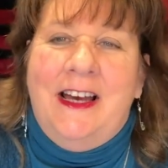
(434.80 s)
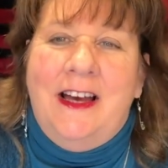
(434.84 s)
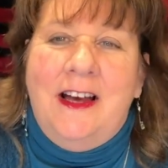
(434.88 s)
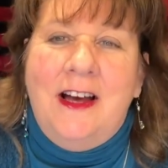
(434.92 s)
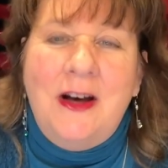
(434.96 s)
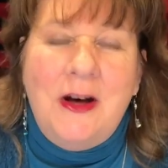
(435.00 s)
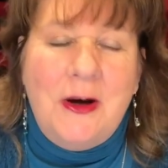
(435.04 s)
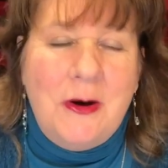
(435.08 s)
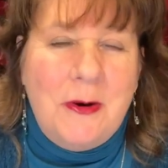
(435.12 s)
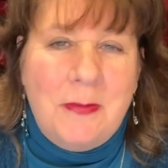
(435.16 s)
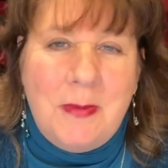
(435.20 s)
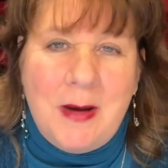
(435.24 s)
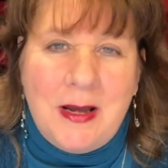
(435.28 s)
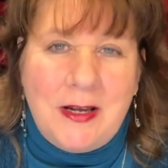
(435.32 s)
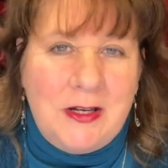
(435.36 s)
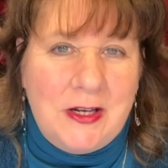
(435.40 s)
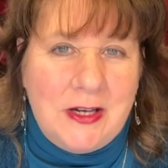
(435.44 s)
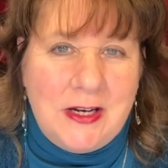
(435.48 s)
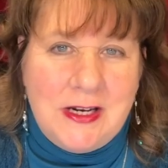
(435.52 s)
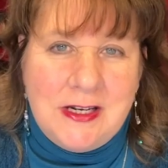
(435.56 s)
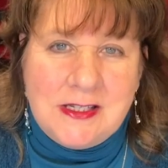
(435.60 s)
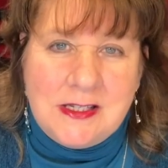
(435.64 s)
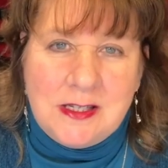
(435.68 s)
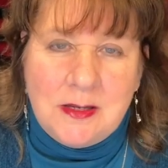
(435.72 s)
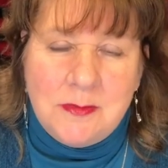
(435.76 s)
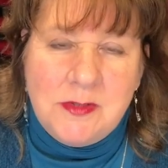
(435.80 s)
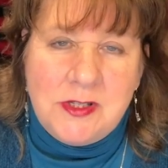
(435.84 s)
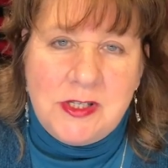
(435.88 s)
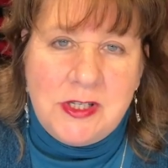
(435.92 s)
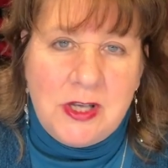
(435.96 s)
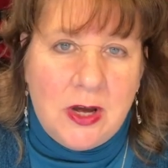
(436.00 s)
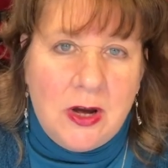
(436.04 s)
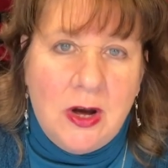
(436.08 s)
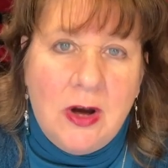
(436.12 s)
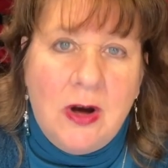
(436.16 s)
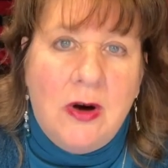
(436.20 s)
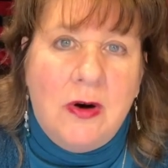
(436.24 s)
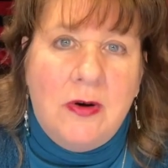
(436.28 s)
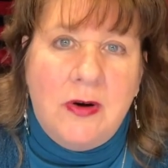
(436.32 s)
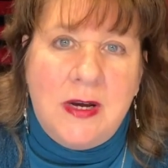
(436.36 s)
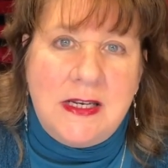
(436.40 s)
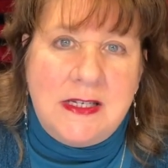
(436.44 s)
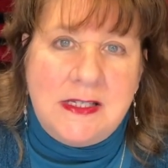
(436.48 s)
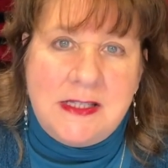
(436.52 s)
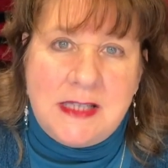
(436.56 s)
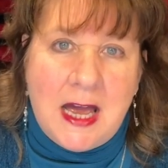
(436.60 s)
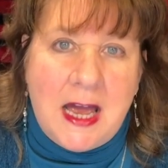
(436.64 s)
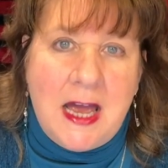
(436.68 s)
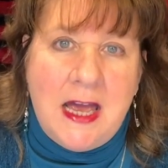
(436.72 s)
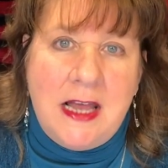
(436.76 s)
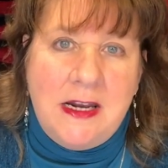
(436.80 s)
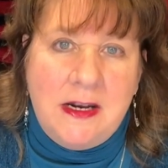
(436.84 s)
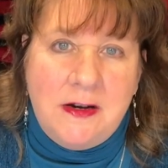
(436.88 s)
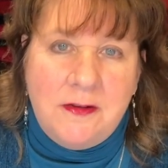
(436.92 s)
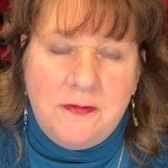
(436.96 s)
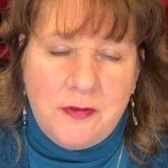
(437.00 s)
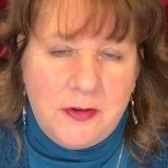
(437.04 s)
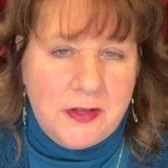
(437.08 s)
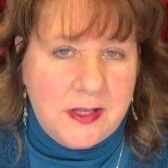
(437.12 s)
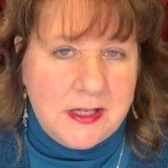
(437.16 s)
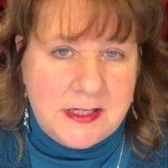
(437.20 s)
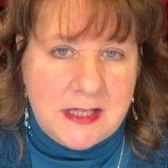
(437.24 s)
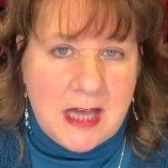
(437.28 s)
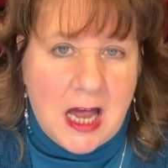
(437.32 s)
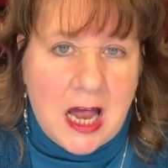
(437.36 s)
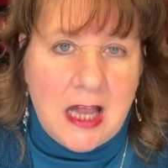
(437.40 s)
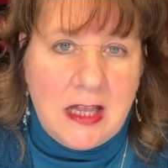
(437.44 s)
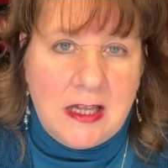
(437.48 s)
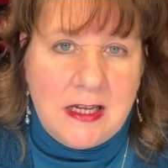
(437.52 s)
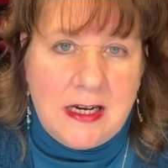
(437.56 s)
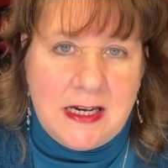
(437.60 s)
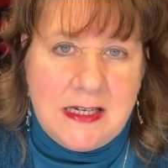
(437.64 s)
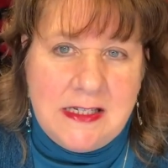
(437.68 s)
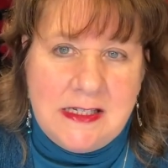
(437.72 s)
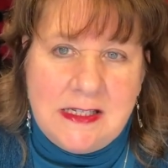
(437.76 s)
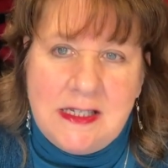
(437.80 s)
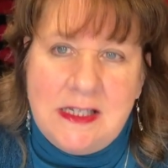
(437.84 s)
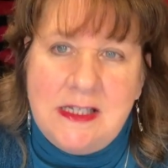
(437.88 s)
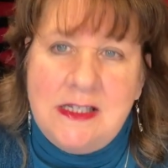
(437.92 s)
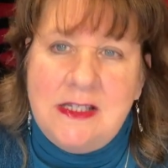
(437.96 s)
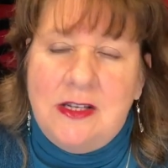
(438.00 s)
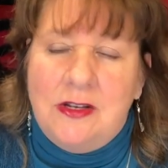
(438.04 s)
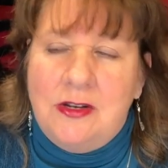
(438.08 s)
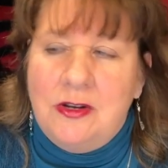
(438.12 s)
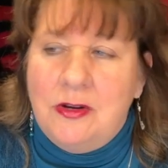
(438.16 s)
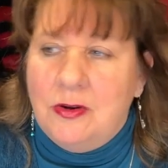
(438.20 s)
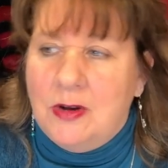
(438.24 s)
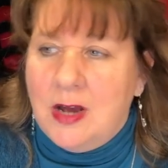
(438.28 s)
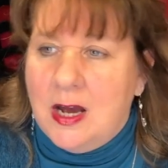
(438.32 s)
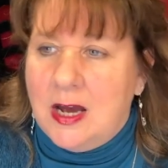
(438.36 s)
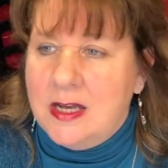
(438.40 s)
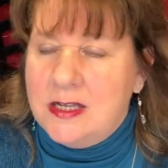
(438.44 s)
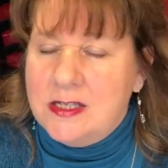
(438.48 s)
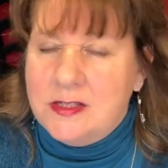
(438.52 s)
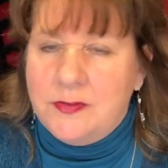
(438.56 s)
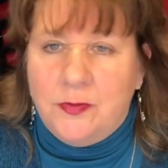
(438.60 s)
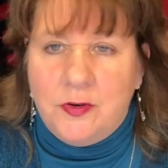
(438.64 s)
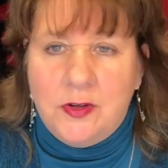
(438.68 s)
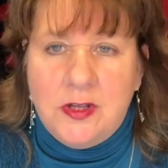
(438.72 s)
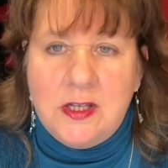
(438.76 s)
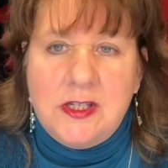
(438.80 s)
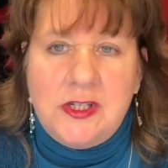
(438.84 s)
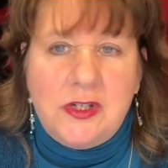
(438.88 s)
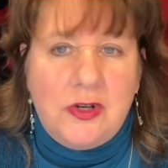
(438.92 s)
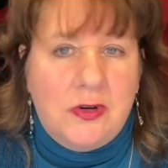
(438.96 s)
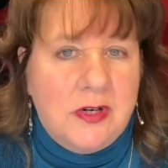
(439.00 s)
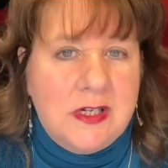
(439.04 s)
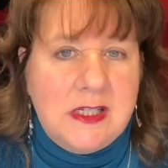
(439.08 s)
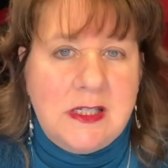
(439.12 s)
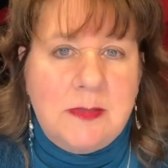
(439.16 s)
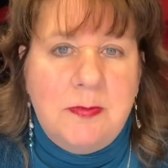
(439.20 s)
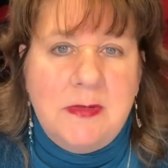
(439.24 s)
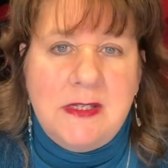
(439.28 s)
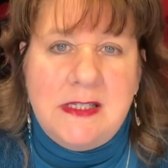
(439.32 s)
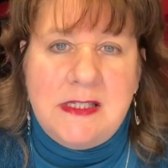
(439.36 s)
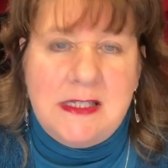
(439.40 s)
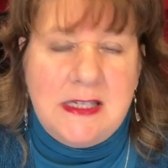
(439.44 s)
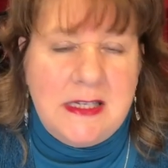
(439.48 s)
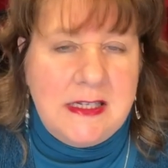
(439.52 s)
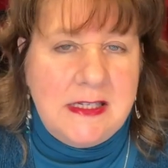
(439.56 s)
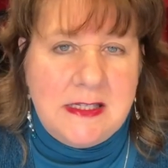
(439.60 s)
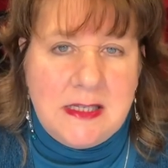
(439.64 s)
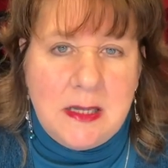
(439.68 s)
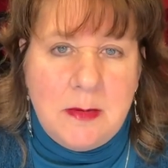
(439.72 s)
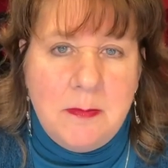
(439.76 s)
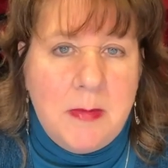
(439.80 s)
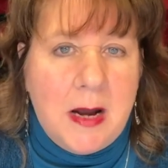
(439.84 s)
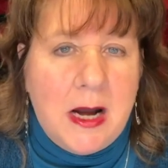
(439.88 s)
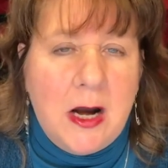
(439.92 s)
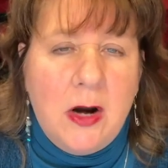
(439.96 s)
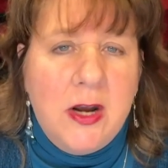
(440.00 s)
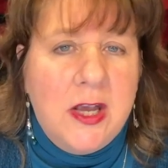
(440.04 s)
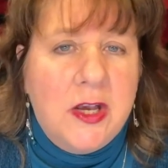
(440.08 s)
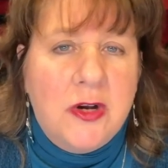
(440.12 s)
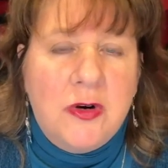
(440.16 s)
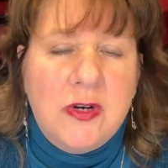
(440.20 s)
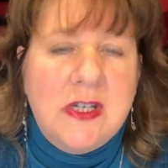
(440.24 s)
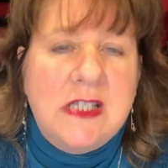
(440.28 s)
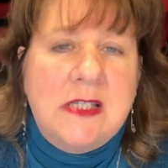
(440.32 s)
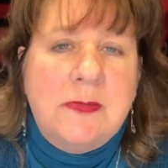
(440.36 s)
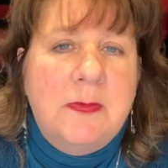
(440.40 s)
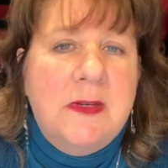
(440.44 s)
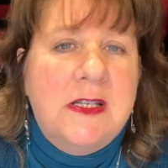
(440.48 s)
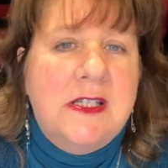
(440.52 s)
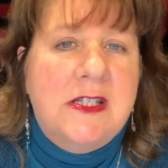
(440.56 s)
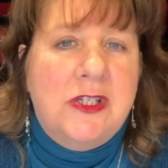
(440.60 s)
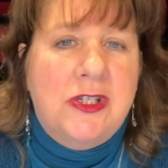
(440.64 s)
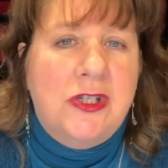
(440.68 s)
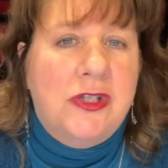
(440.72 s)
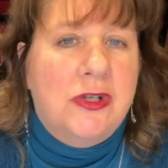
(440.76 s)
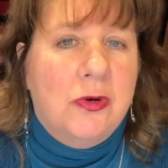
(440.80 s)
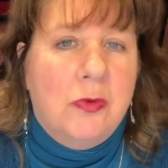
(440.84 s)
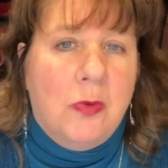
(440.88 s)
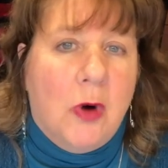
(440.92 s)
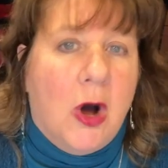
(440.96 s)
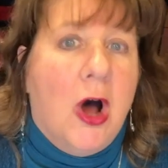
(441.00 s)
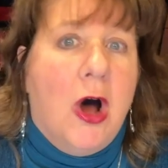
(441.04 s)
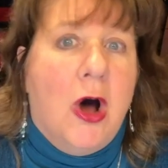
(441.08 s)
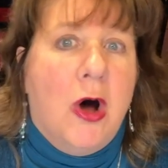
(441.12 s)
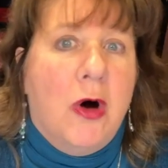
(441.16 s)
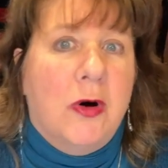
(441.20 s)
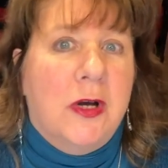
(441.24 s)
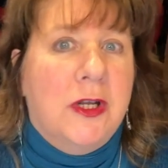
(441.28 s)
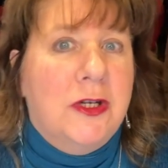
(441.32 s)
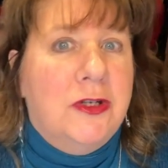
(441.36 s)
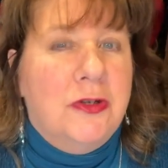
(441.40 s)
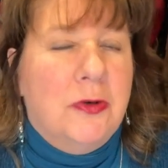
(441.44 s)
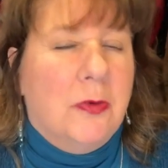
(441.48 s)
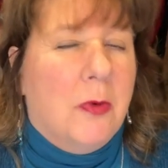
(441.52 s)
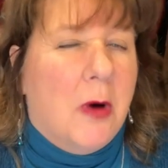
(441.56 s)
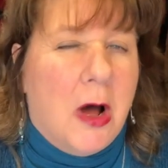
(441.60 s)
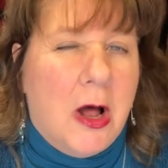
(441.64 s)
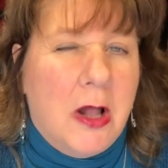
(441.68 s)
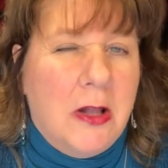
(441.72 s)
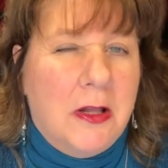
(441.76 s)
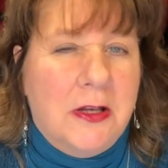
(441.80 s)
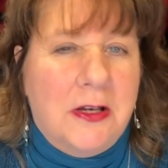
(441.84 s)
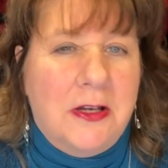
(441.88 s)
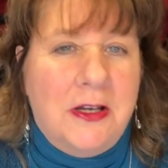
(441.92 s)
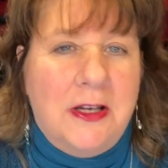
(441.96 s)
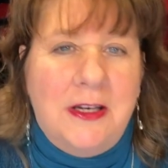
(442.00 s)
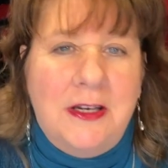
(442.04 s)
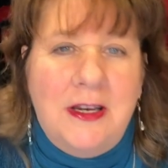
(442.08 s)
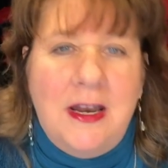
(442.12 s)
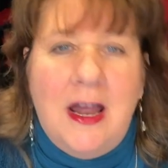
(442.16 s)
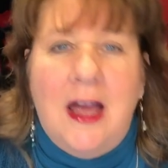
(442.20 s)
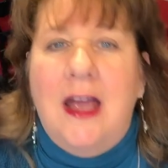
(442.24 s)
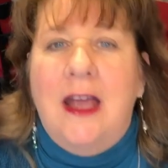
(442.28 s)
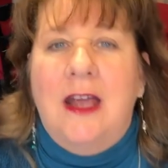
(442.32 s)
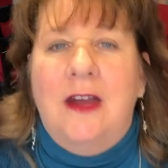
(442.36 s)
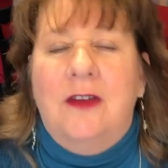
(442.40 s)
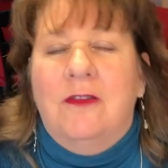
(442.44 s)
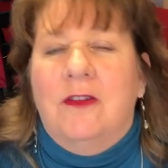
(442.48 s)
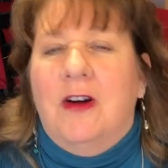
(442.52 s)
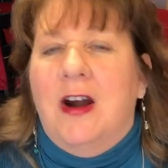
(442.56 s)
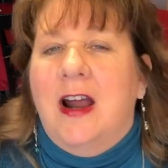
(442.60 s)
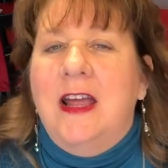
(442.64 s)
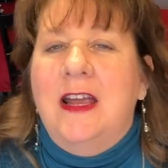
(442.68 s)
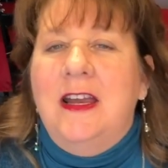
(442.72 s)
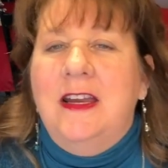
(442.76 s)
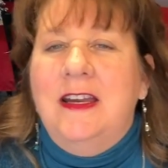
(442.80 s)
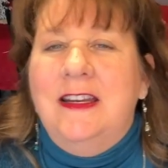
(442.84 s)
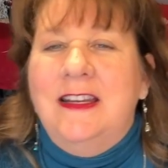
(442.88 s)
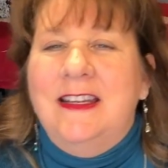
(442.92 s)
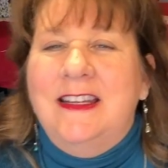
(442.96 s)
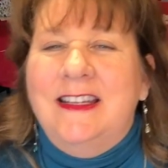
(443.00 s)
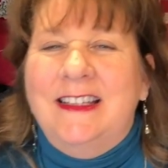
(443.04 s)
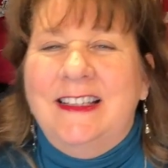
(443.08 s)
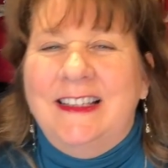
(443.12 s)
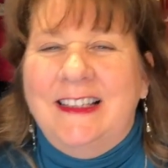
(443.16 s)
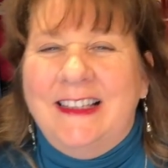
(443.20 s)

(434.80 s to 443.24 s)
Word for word: Oh my goodness, I'm so excited for this holiday season, you guys, for this Christmas season. Merry Christmas to all and to all a good night, right?